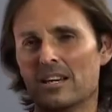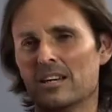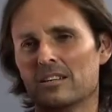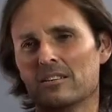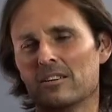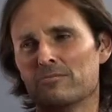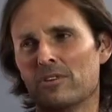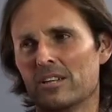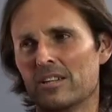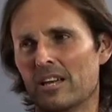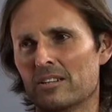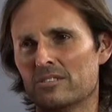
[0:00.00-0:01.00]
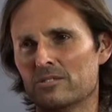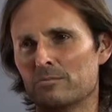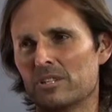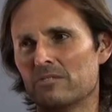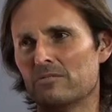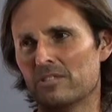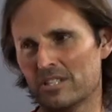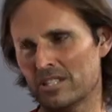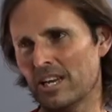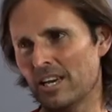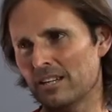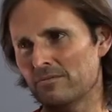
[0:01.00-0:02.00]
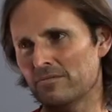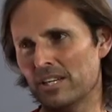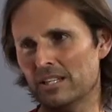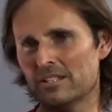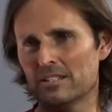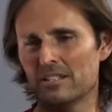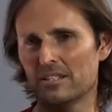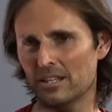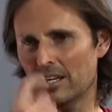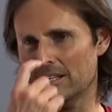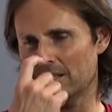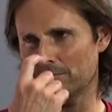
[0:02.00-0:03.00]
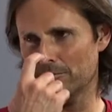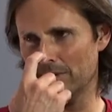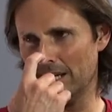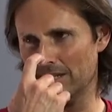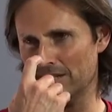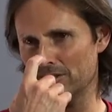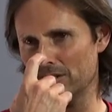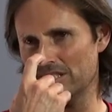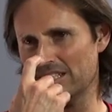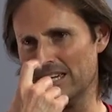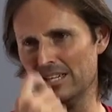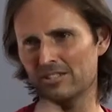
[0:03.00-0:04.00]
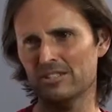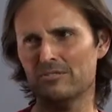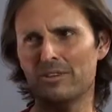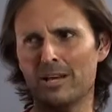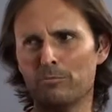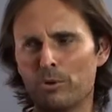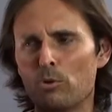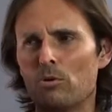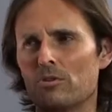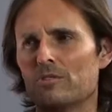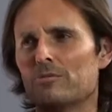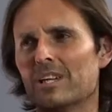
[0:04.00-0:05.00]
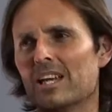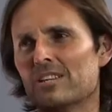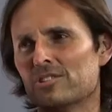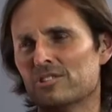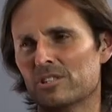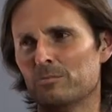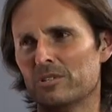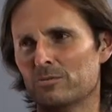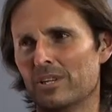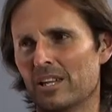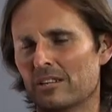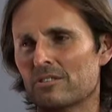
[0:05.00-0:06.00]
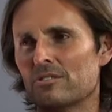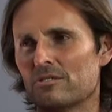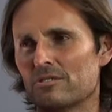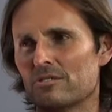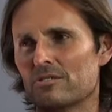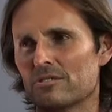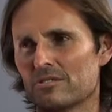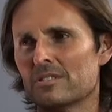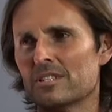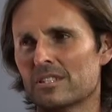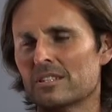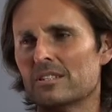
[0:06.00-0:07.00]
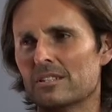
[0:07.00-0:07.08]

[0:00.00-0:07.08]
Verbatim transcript: And I find that to be very sad, in fact. Mm. And, it, and it is an indication of how poor the relationship is when that occurs. Yeah.